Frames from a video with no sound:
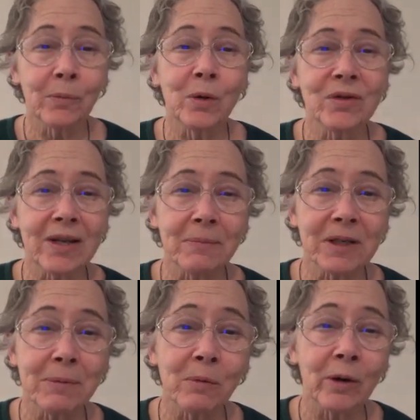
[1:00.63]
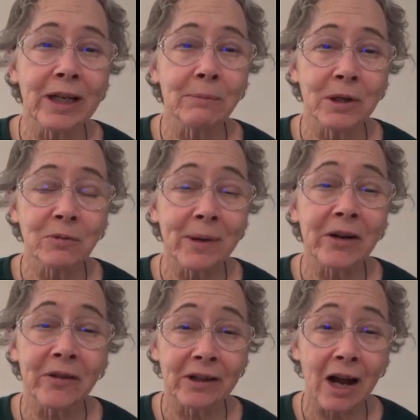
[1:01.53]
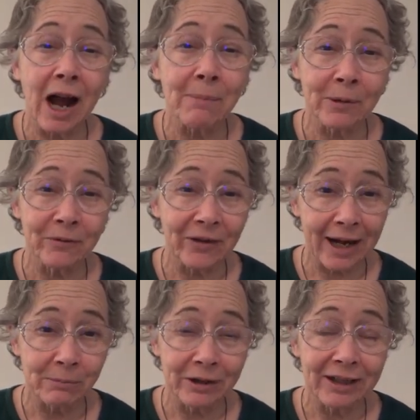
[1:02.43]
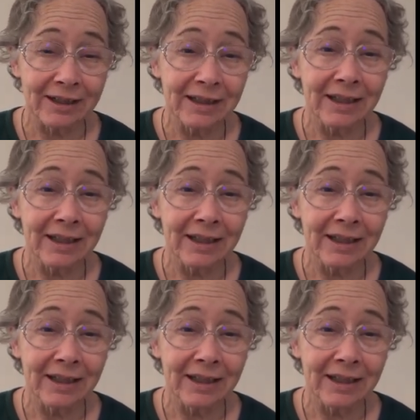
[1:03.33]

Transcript: which seems to be working much better than copper fabric